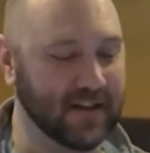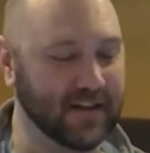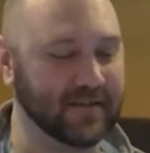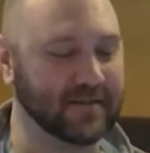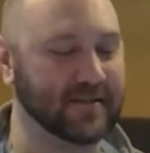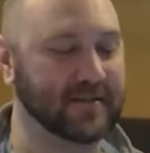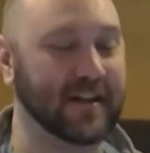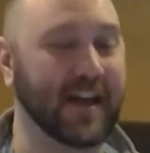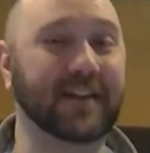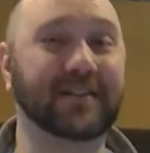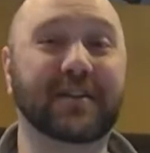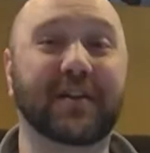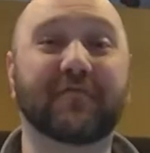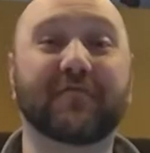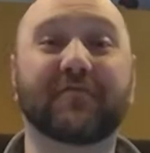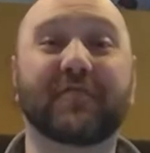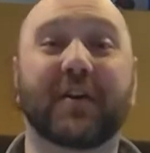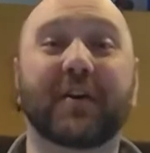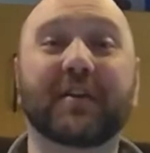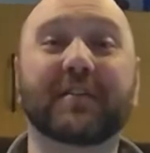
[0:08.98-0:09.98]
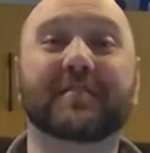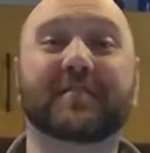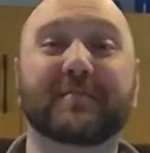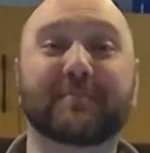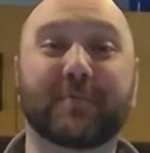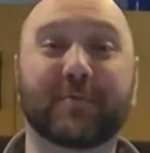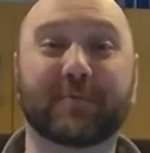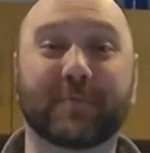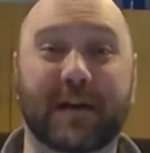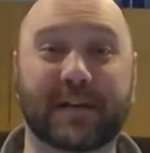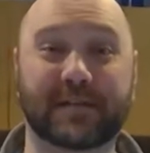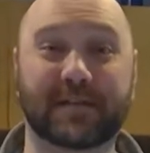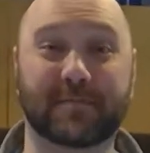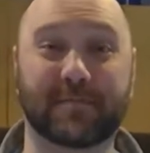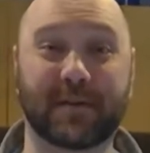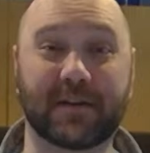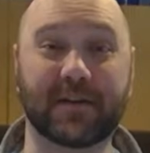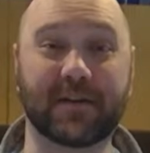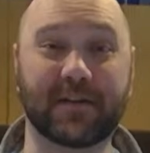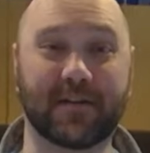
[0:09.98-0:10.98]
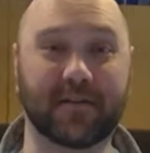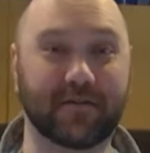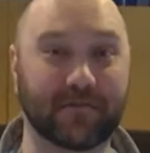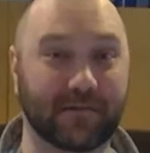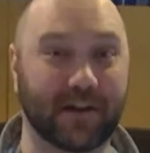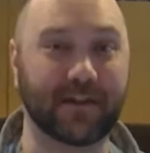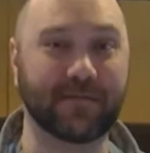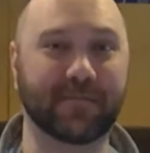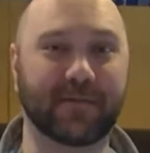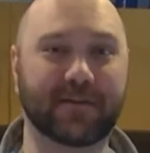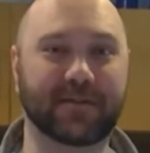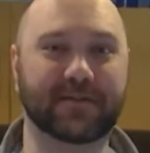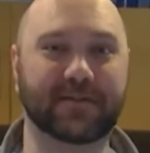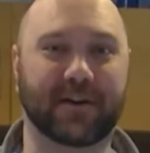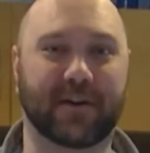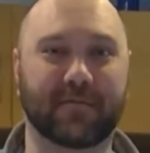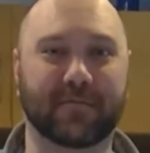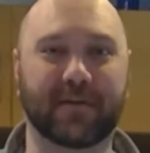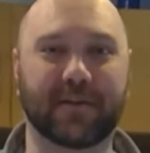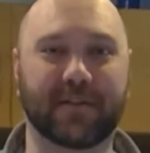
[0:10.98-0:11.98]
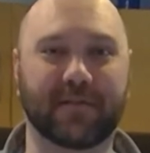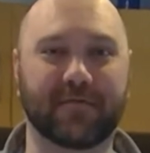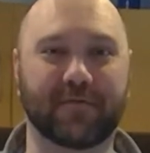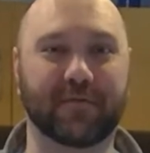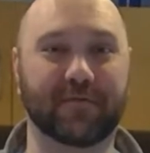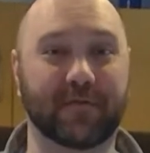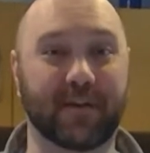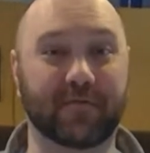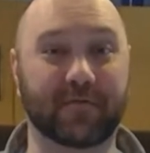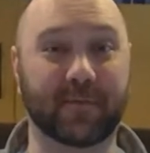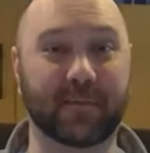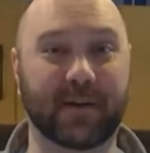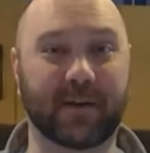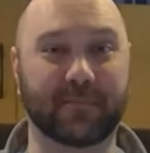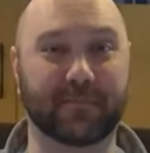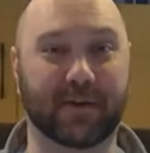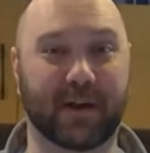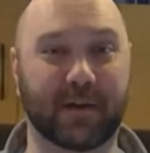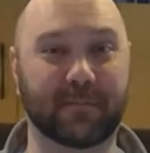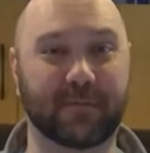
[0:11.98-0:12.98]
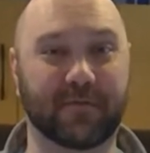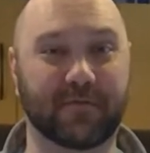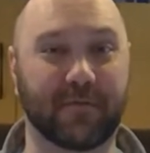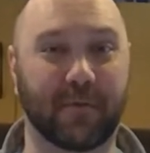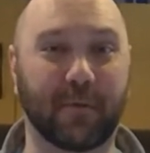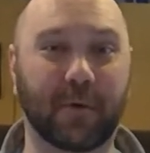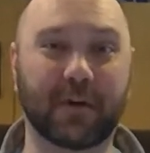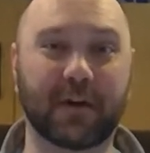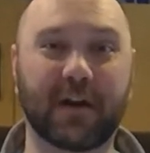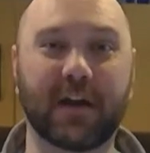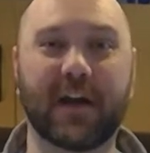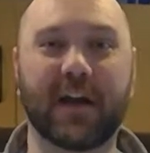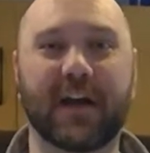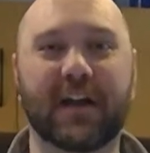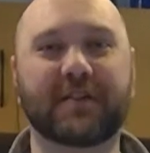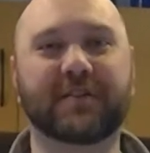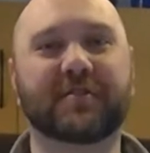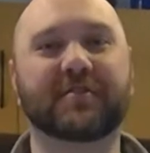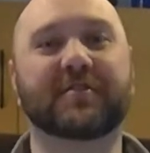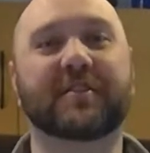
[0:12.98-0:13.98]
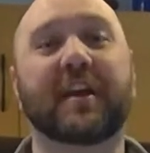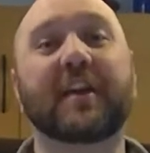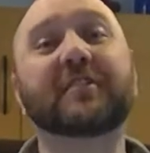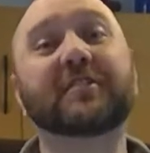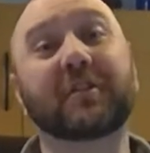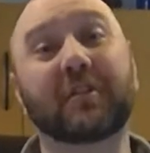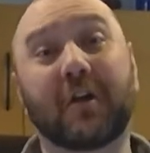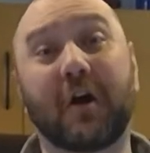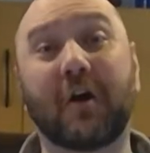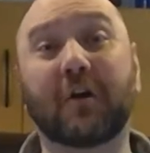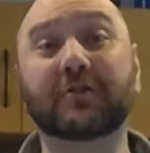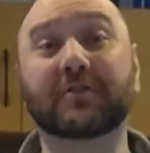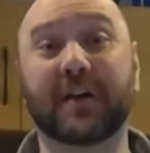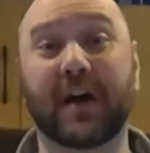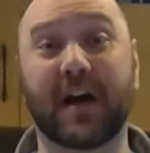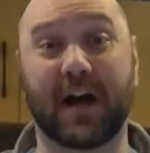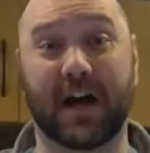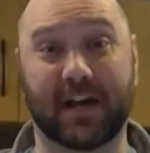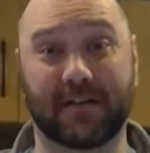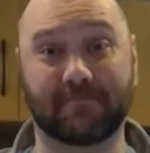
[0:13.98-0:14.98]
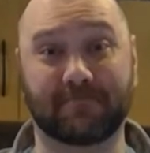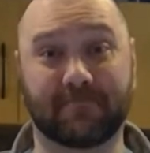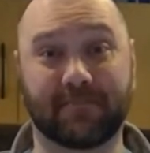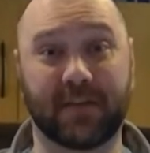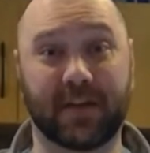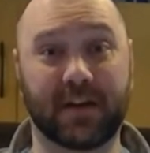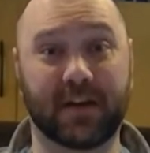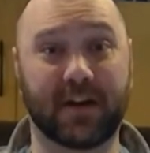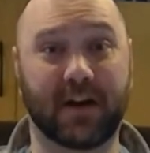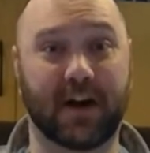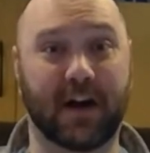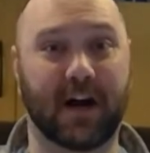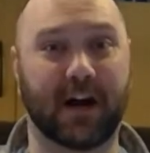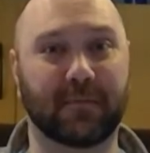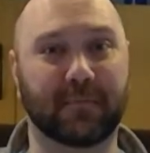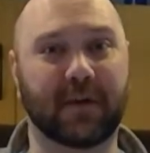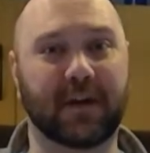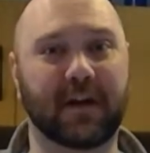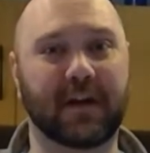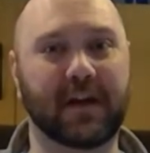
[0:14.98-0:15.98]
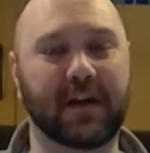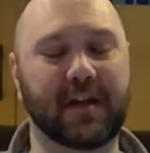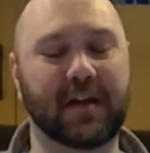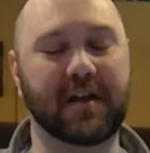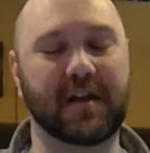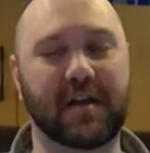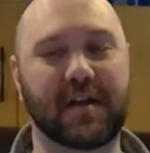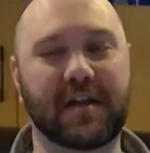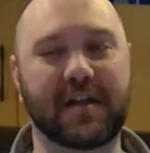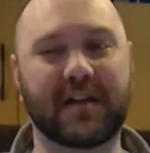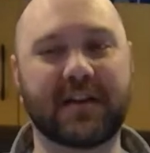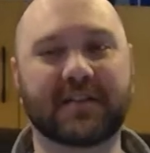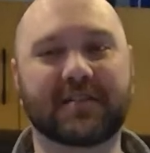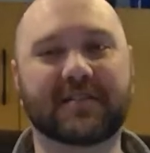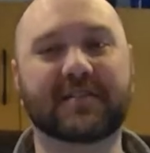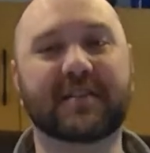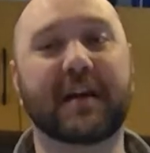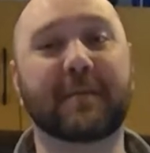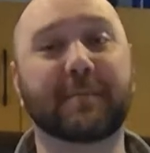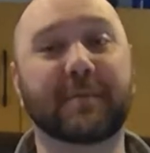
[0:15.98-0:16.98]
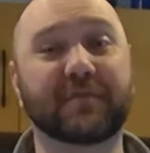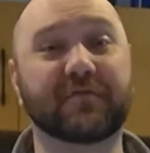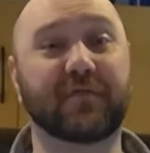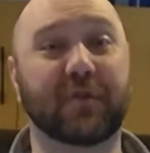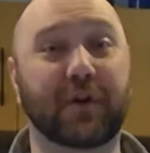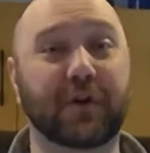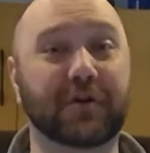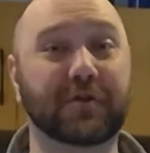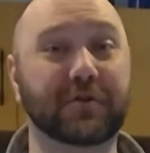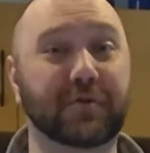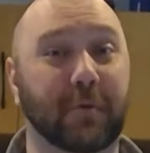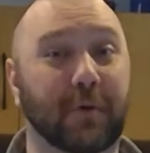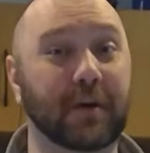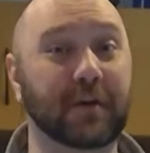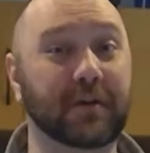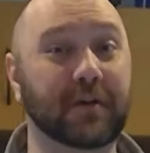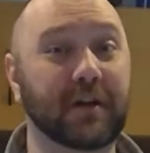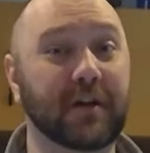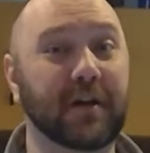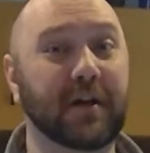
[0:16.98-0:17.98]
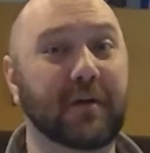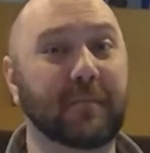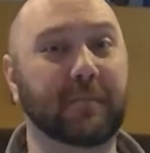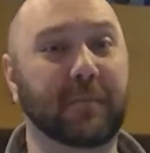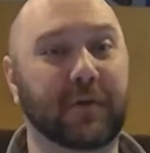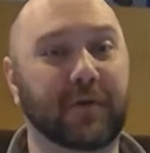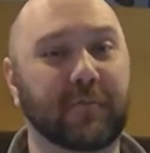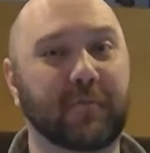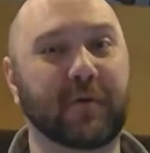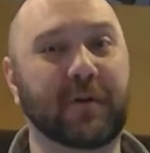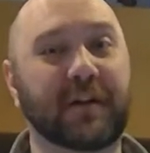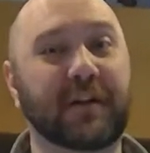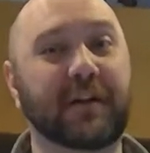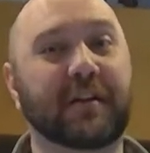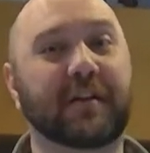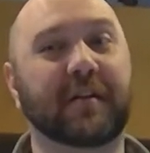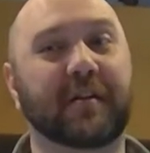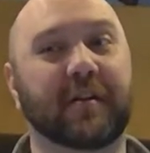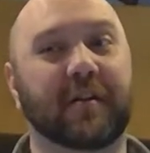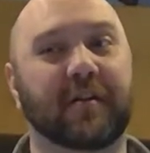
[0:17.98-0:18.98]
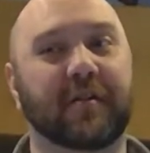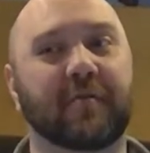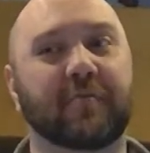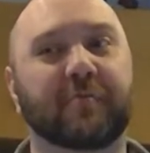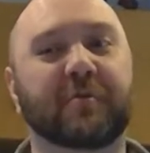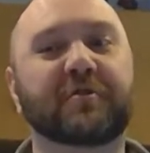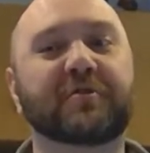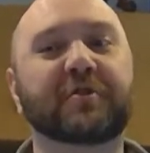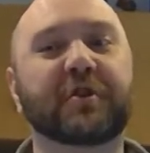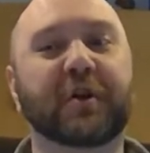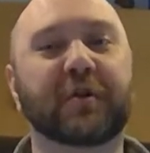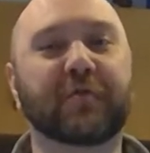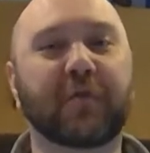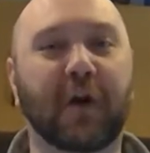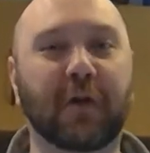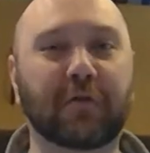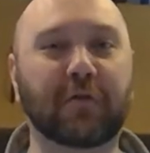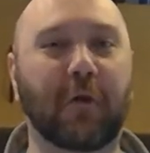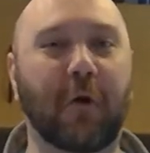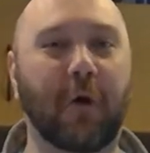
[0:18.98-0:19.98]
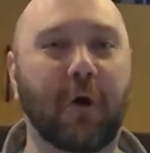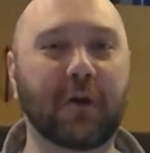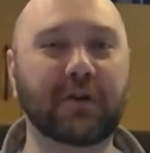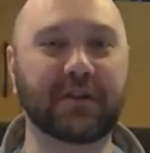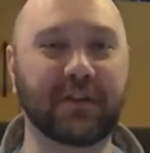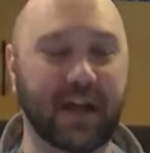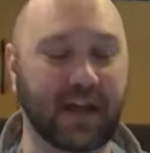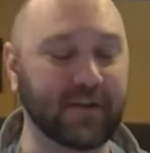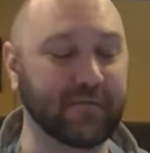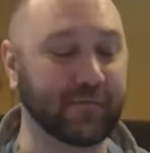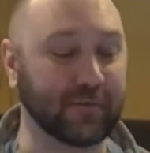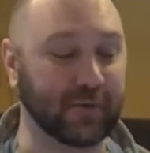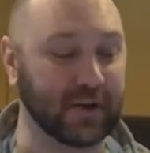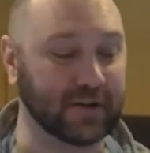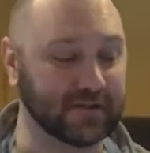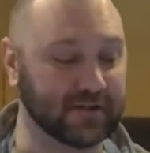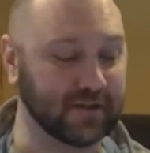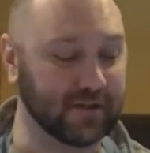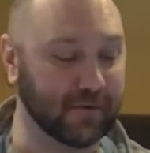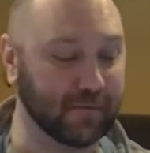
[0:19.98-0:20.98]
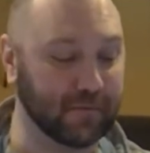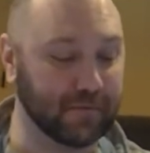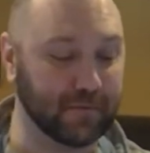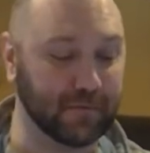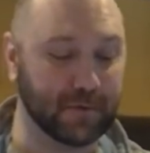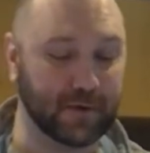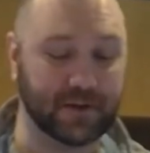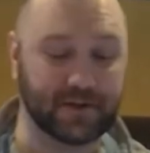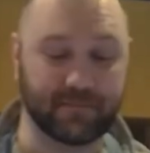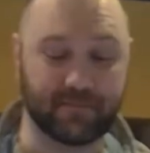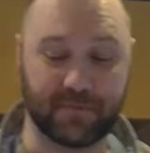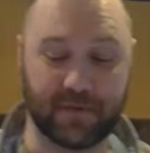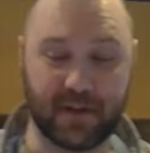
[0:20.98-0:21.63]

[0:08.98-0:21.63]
This is actually a very simple recipe, great one to start with if you've never made bread before. It just takes a long time. Each step is very short, but we need to reserve a long day for us to go through it.